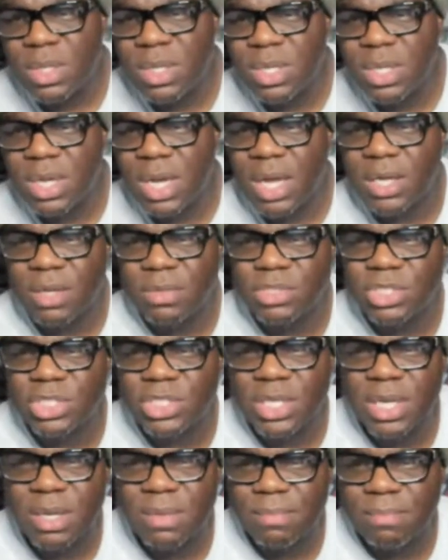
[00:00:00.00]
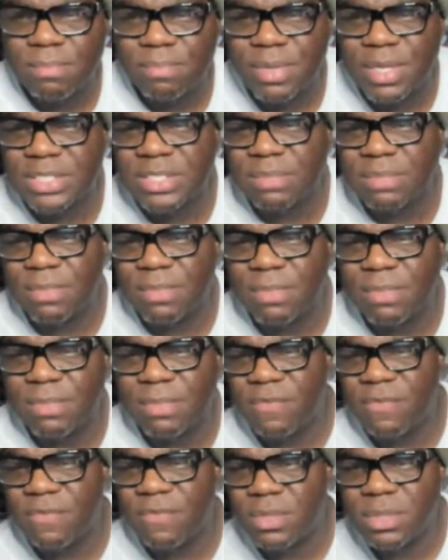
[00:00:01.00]
no, don't shut up. Piss them off.
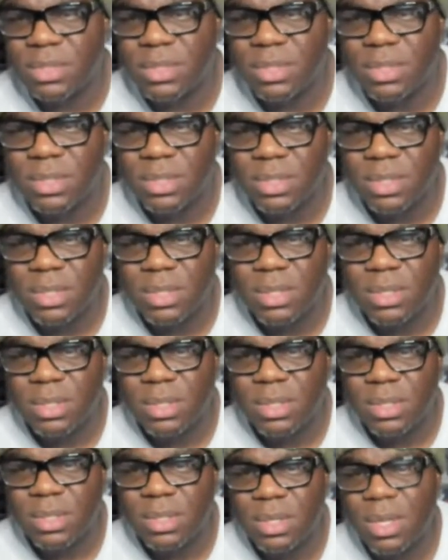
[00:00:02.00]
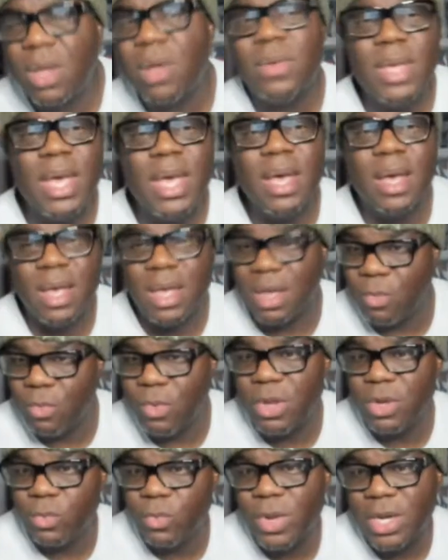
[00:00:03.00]
Oh yeah, and,
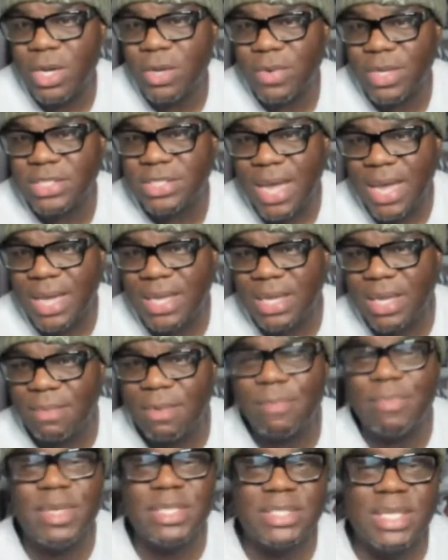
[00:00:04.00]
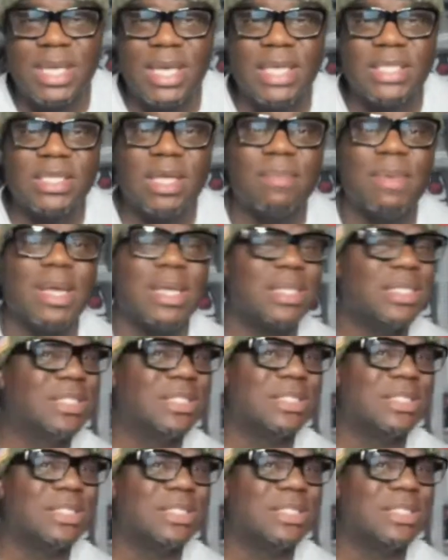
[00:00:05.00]
and window exactly. I'm gonna piss their ass off like this.